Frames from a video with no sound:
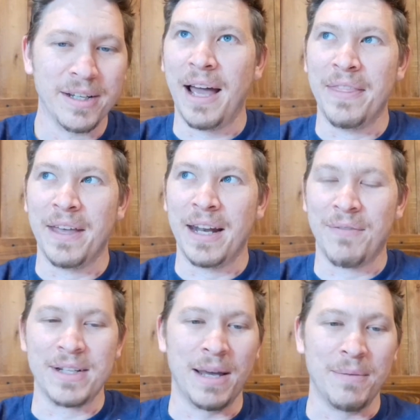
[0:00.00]
And then
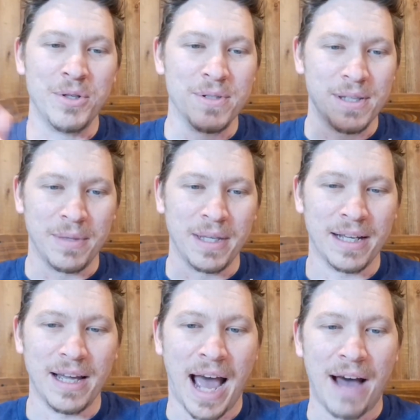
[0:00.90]
every time you do something
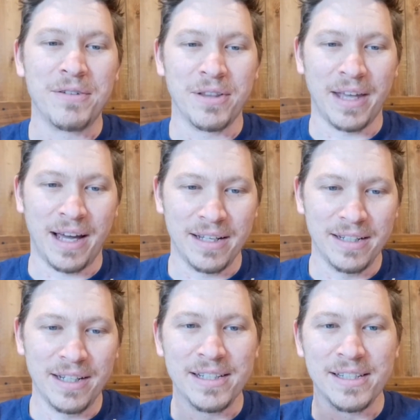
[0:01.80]
after that,
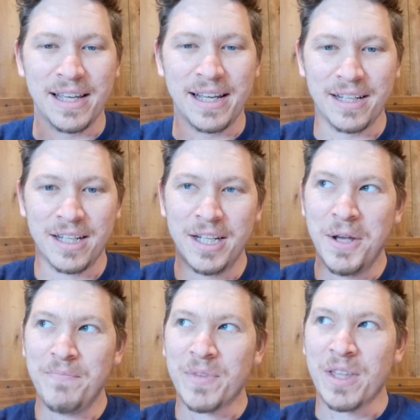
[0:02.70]
it's like
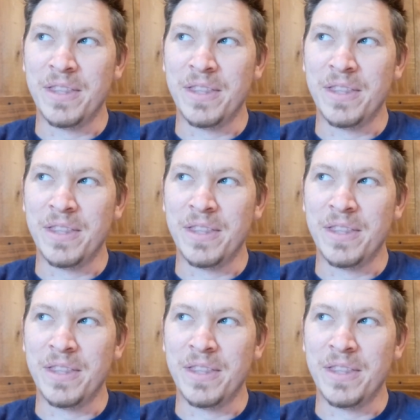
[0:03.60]
the